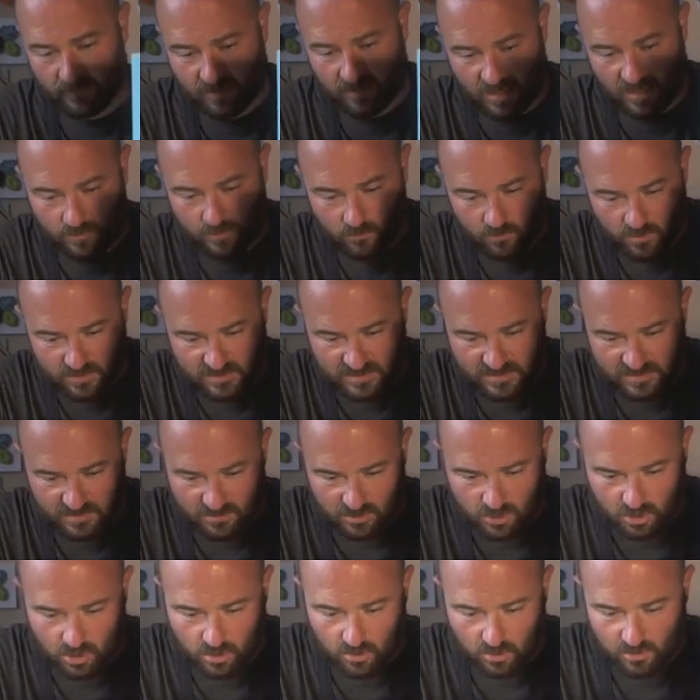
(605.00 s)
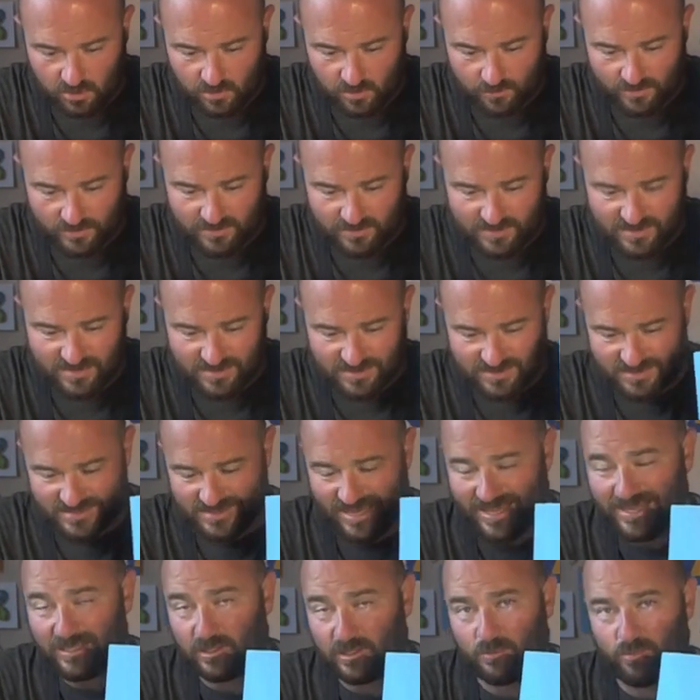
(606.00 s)
And what's cool about
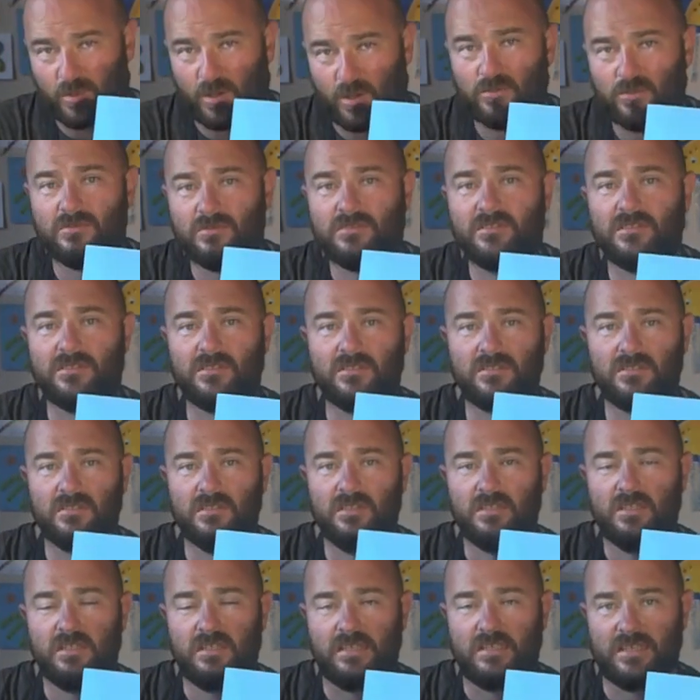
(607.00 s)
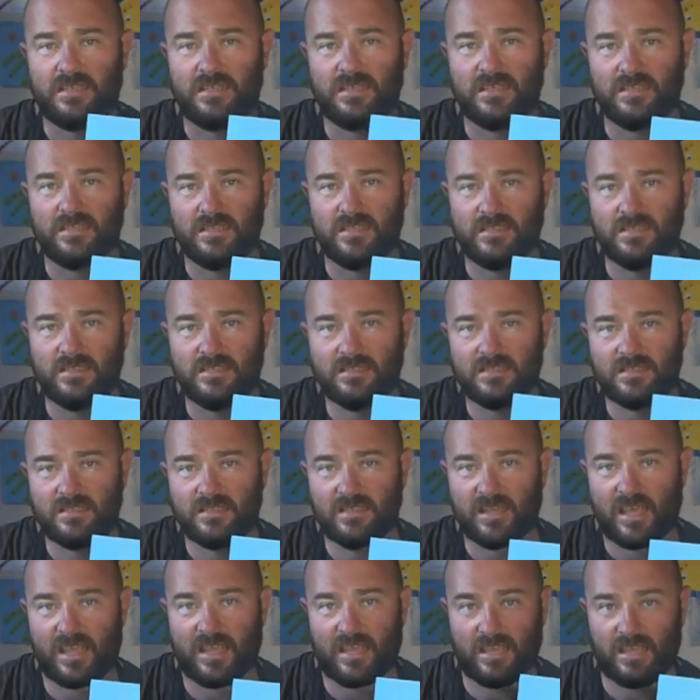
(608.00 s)
sailboats is
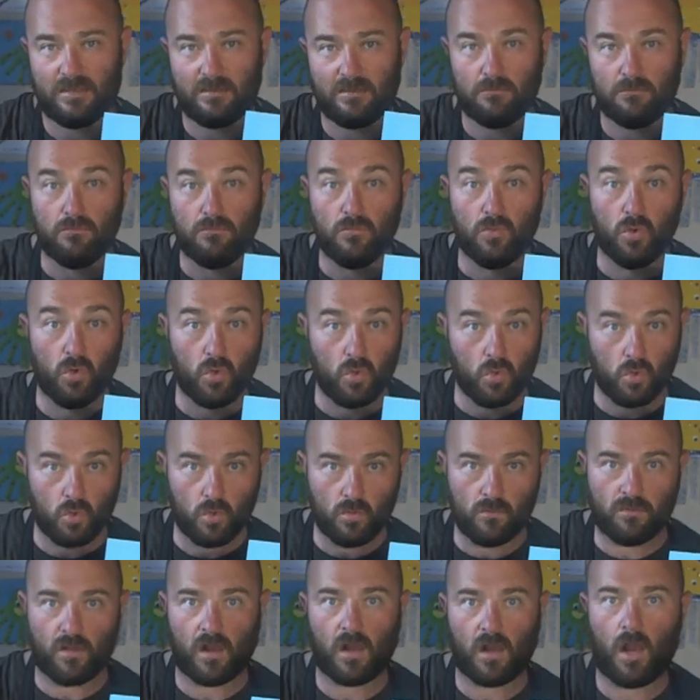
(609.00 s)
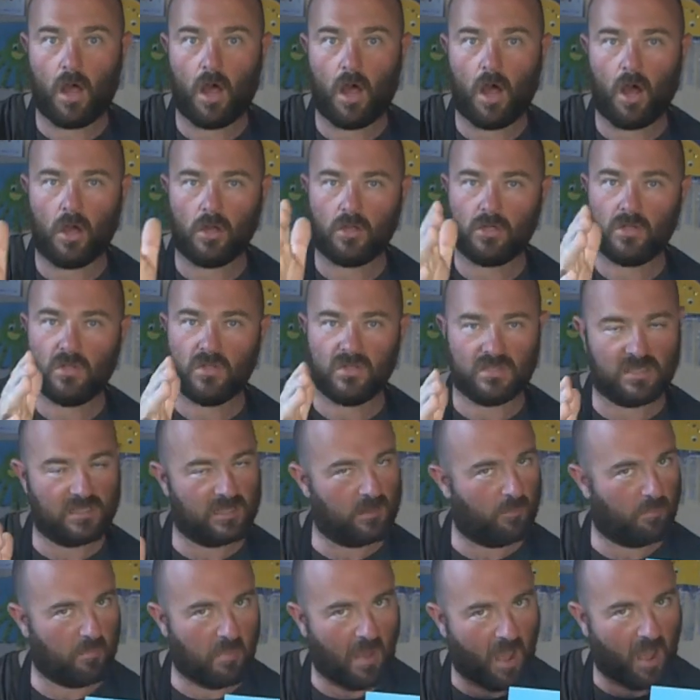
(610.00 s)
they move along using
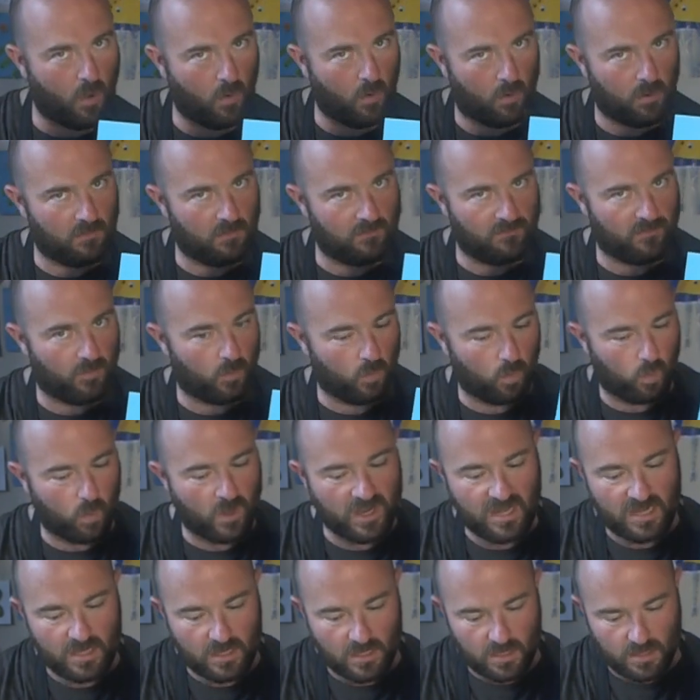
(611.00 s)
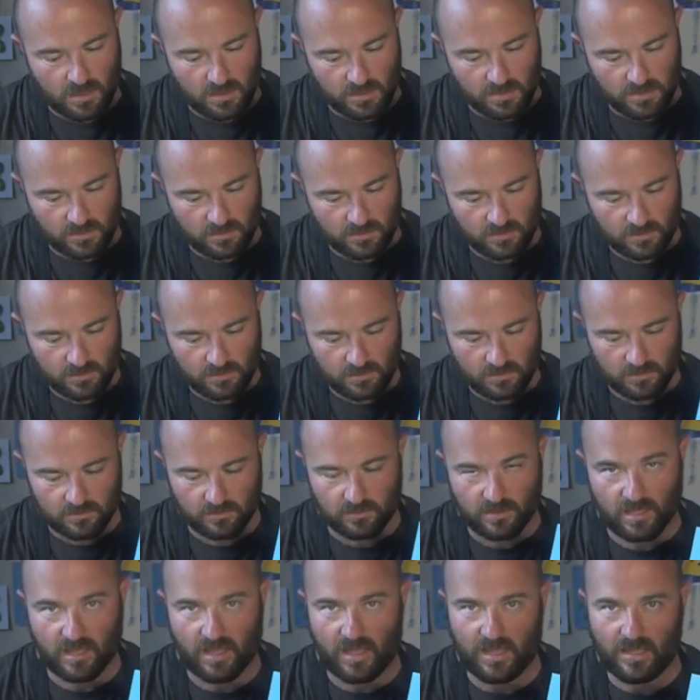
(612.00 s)
the power of the wind.
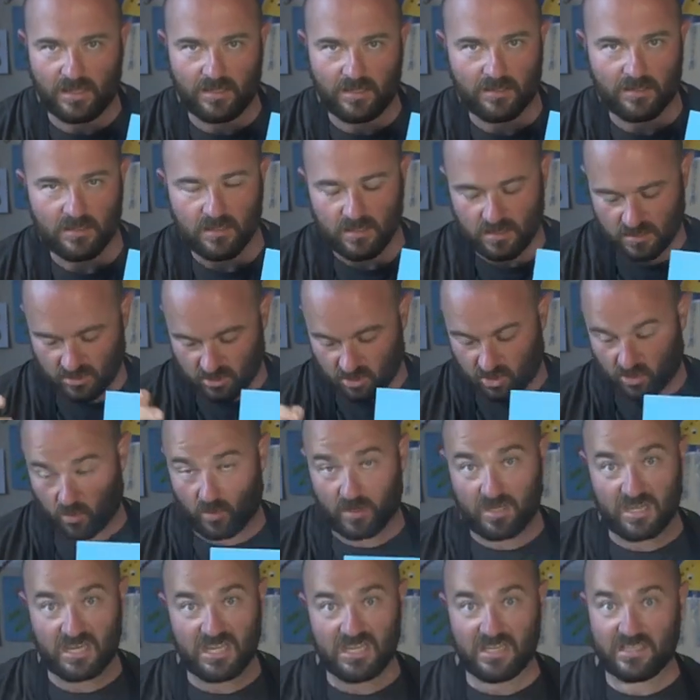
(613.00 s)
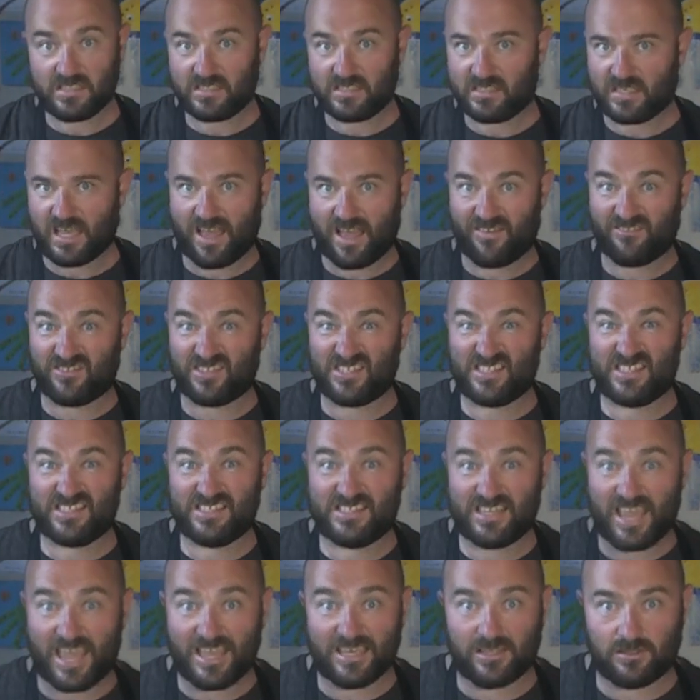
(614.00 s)
Okay? So it needs to have
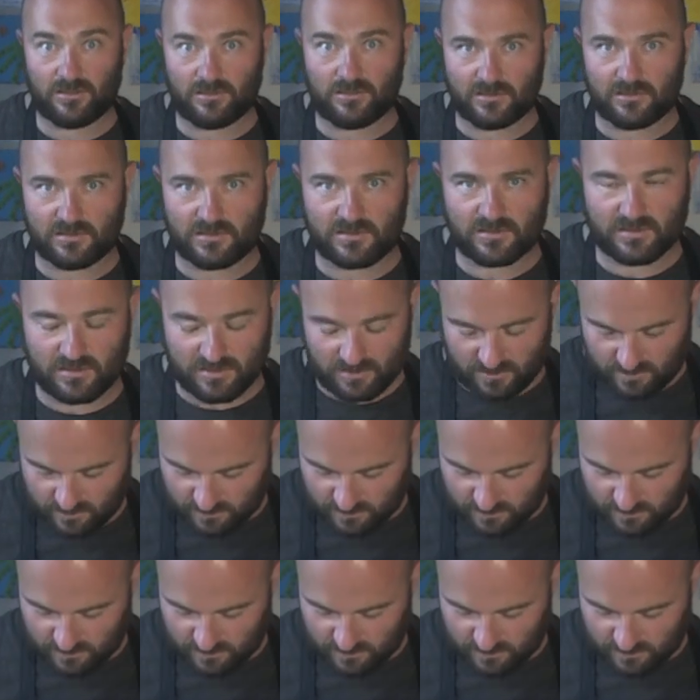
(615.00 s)
sails.